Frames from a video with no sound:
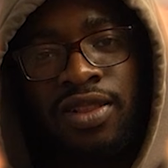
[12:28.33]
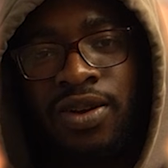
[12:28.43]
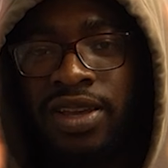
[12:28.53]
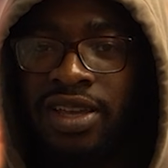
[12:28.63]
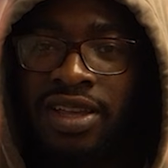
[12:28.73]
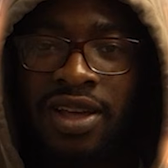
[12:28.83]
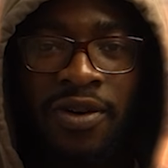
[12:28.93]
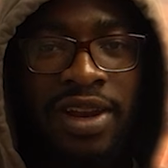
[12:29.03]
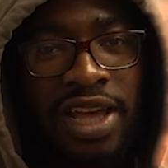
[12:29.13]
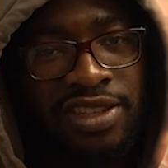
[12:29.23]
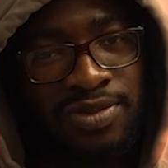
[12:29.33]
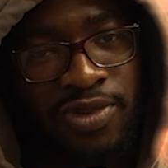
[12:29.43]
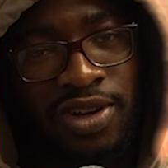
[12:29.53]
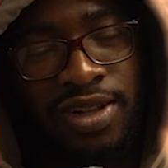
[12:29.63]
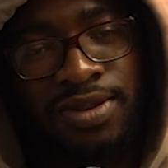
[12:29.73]
Low-key, I want to add some
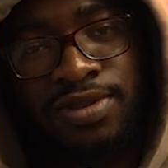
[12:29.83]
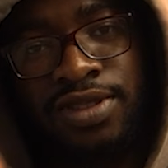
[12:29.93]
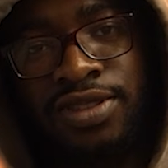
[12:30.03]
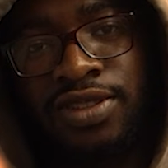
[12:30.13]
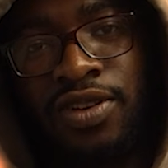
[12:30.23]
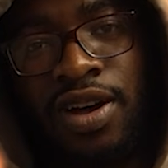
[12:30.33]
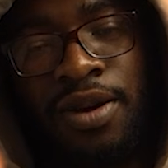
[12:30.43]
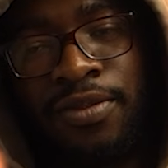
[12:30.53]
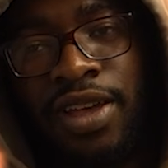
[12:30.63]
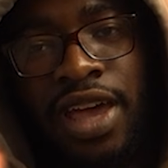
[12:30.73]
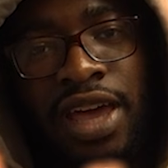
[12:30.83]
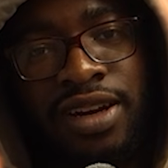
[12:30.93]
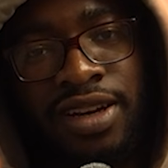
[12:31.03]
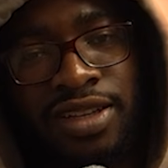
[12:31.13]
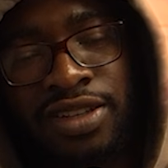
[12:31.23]
more clips. So I'm gonna add
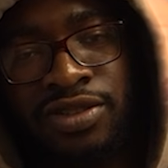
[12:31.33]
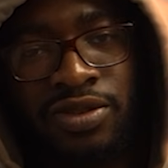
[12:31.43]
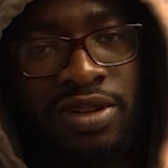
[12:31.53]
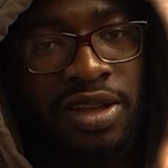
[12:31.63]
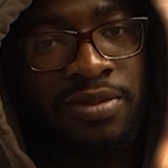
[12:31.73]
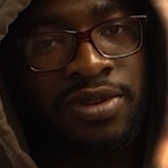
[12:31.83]
an additional clip.